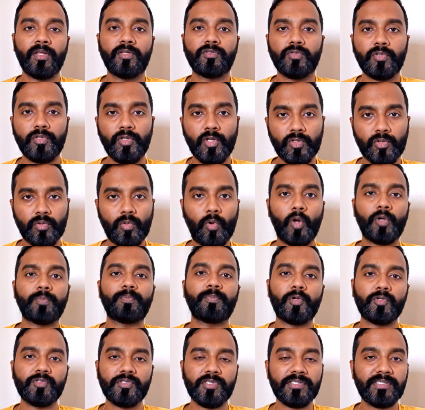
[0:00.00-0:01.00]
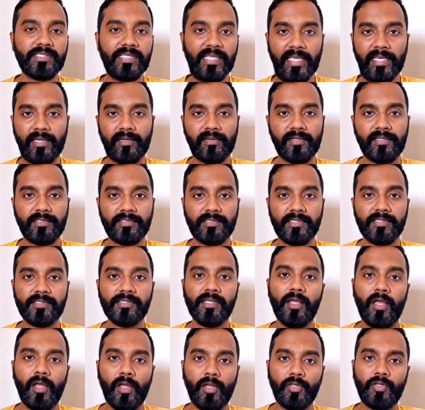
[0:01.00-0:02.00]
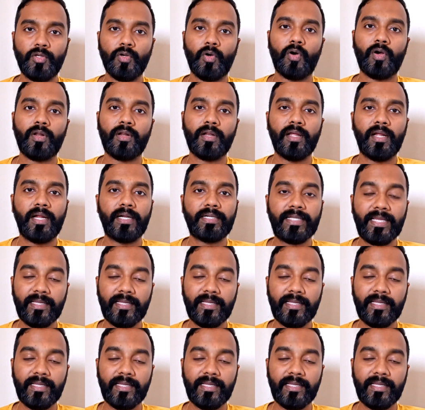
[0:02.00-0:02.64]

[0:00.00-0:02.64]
So your thought process increases, your